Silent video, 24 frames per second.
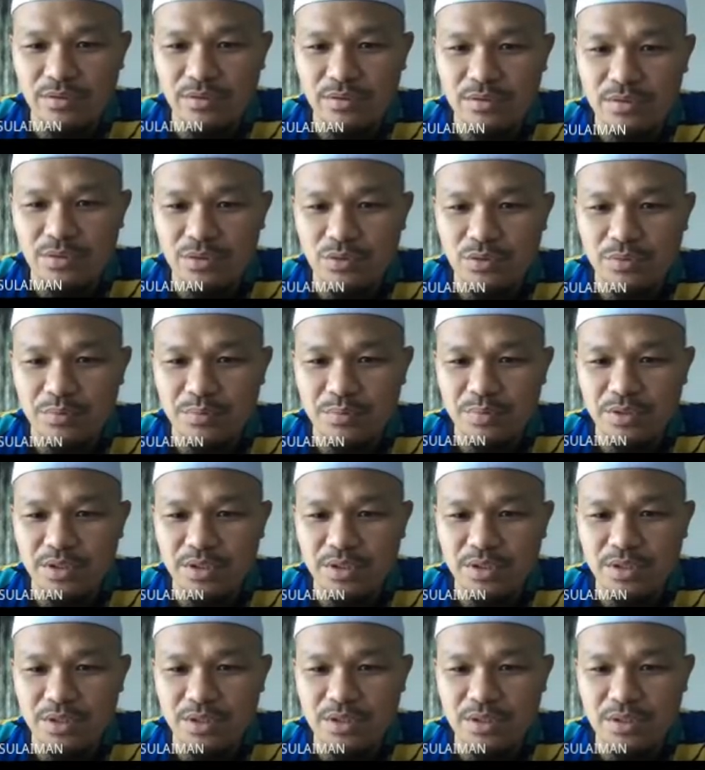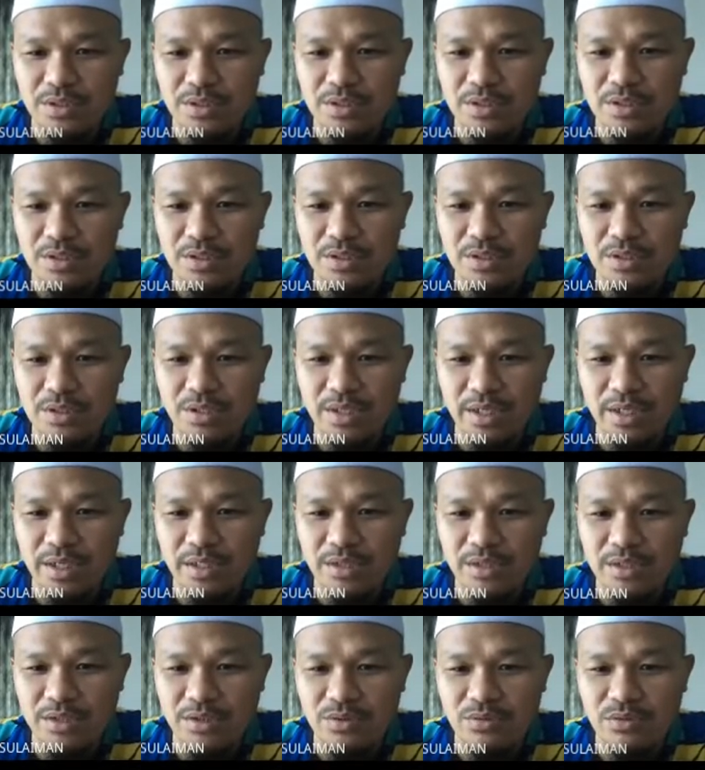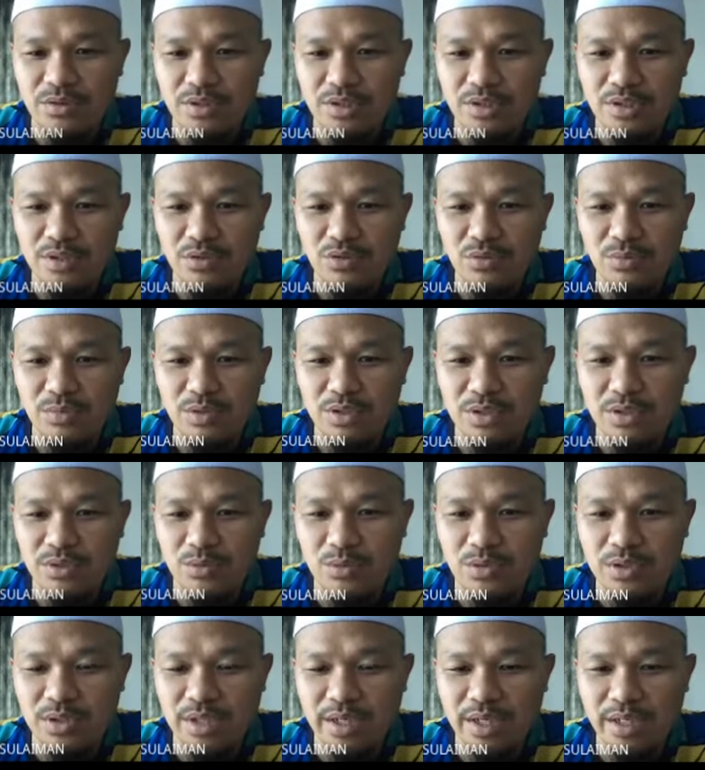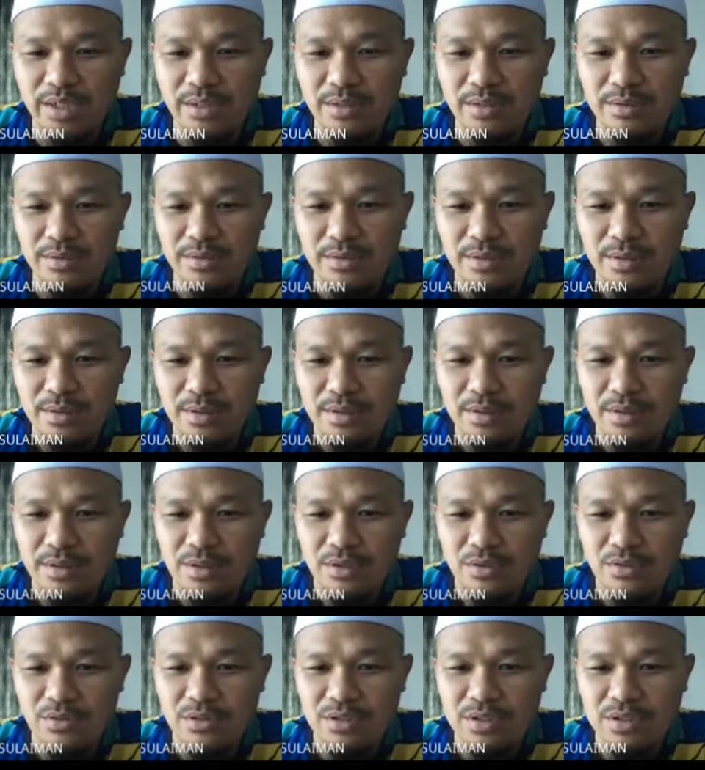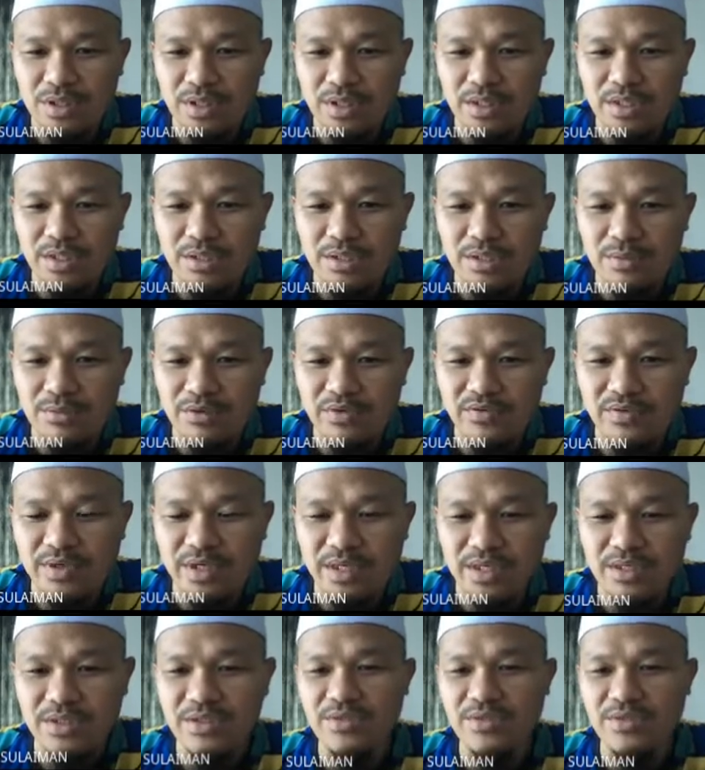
So P, D, and QD normally we can construct in terms of negative